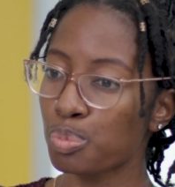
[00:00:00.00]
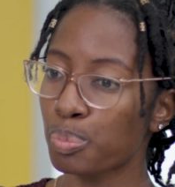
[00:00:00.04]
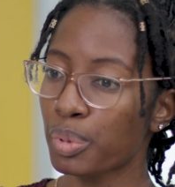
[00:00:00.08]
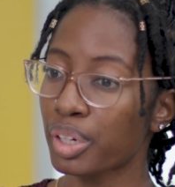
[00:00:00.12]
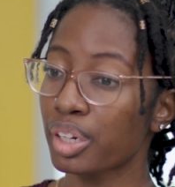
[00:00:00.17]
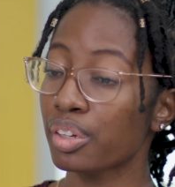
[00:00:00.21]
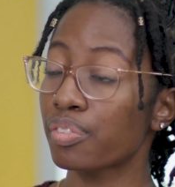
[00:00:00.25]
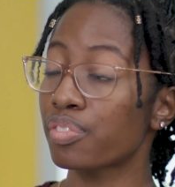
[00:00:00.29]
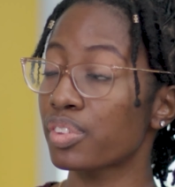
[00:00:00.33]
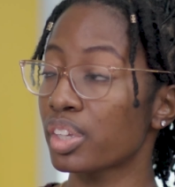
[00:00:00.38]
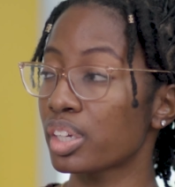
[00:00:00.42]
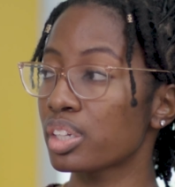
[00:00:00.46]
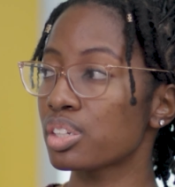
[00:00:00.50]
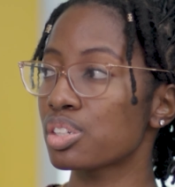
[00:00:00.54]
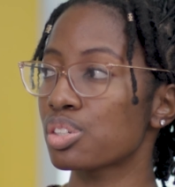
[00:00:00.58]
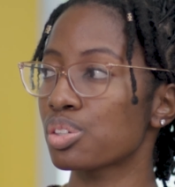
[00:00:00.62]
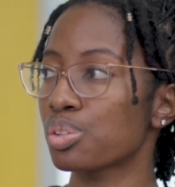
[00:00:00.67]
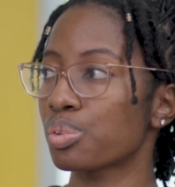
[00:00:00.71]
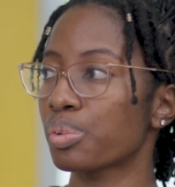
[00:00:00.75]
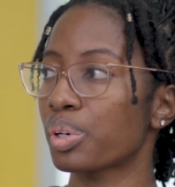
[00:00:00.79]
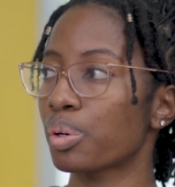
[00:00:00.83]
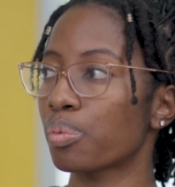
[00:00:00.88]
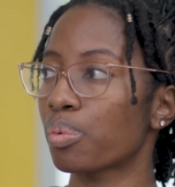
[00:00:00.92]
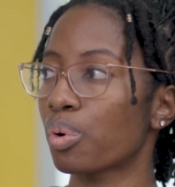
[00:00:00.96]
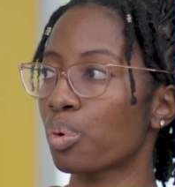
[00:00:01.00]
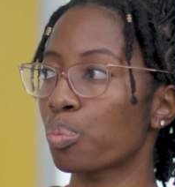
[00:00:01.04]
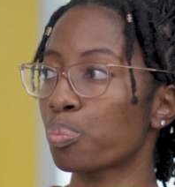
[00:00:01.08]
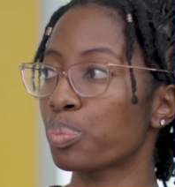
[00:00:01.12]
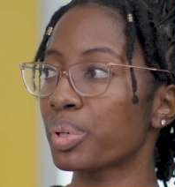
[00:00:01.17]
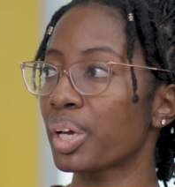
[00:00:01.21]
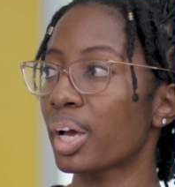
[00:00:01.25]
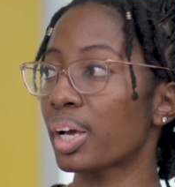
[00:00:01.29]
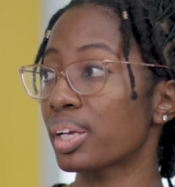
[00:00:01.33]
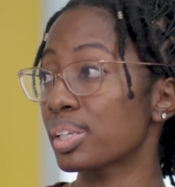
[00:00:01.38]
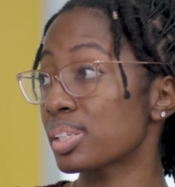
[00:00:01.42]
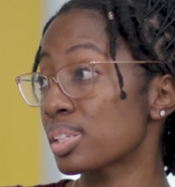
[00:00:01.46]
but if they do, it won't
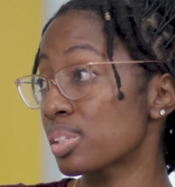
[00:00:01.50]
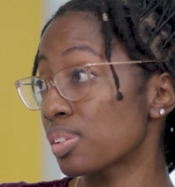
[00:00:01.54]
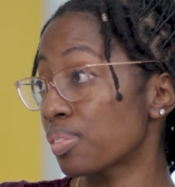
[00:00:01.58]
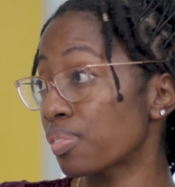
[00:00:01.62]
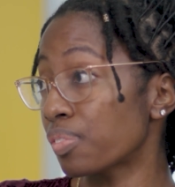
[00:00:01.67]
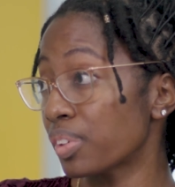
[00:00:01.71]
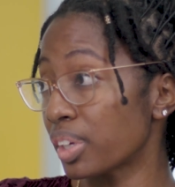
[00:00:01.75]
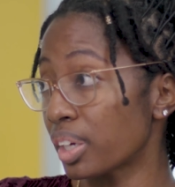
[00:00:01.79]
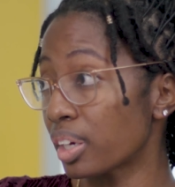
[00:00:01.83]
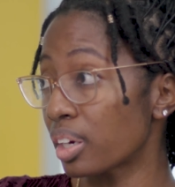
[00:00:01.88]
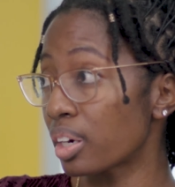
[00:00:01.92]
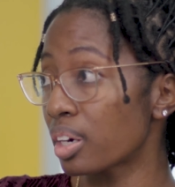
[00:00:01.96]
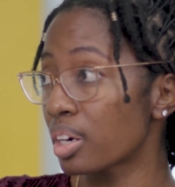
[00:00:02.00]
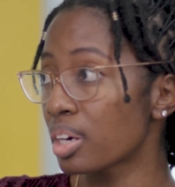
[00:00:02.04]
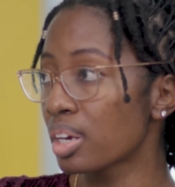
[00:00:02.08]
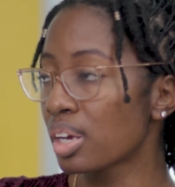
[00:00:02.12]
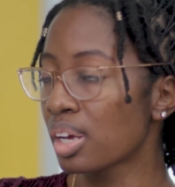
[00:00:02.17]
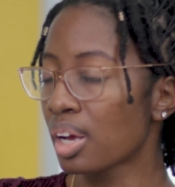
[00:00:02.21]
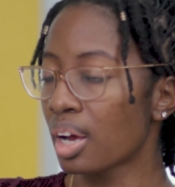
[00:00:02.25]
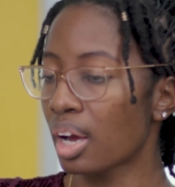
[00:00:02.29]
be as severe.